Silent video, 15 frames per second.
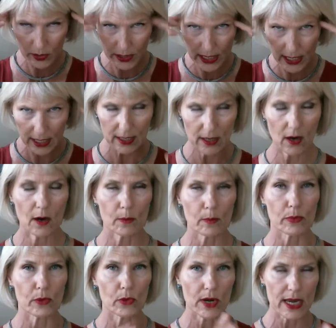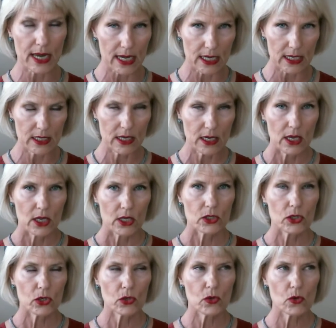training our brain
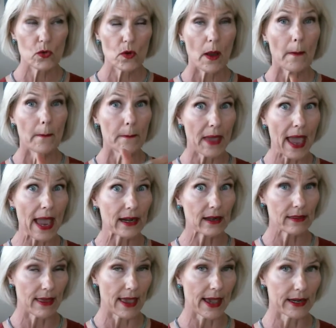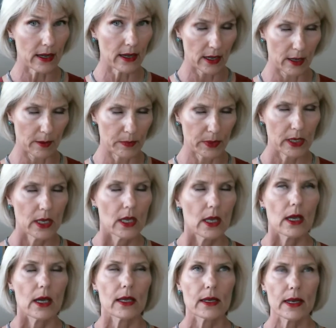to back that up.
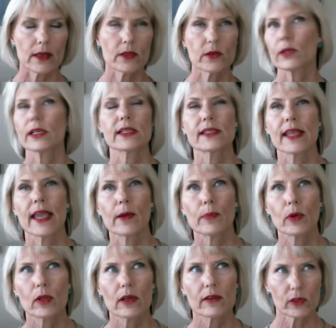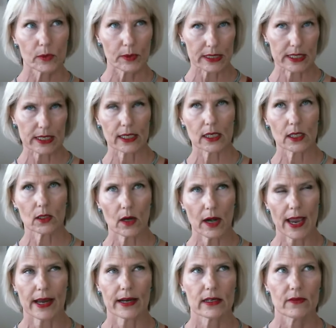Another example of a reticular
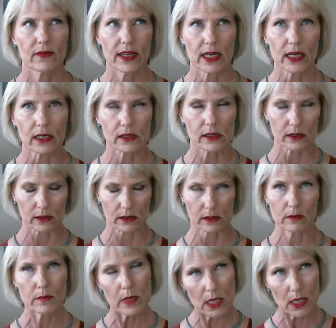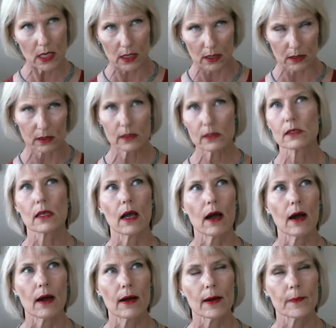activating system is
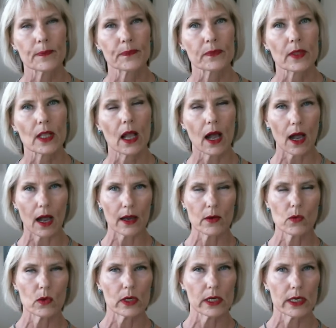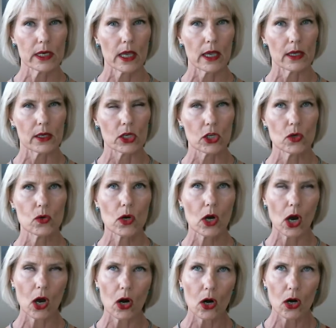I want a new
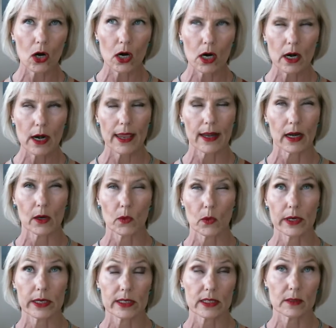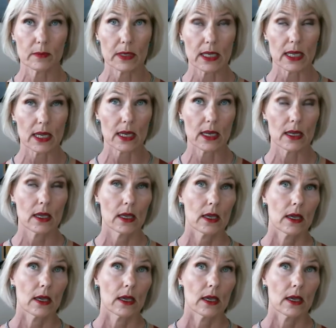car and I want it to be